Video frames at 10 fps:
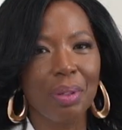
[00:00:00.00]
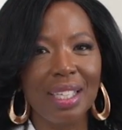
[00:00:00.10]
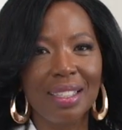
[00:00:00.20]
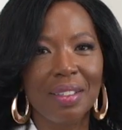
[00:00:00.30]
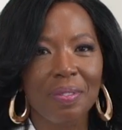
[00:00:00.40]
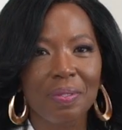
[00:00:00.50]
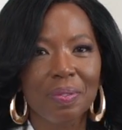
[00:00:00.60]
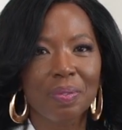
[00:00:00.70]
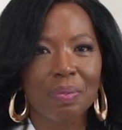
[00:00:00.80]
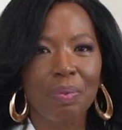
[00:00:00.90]
it.
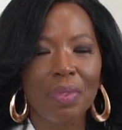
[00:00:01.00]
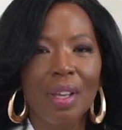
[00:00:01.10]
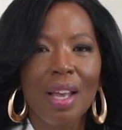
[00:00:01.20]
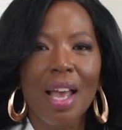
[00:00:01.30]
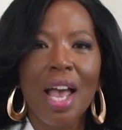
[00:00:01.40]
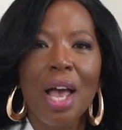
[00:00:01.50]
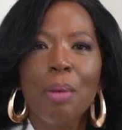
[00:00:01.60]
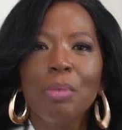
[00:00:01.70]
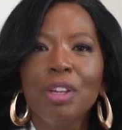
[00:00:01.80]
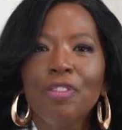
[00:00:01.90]

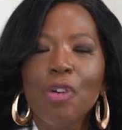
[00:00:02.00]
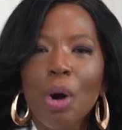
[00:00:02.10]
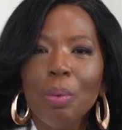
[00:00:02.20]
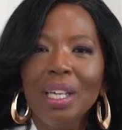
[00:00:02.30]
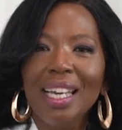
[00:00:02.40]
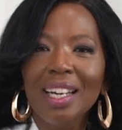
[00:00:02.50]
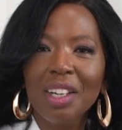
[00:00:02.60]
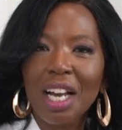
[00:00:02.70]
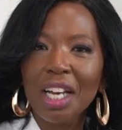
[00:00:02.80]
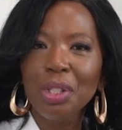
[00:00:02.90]
Before we get on our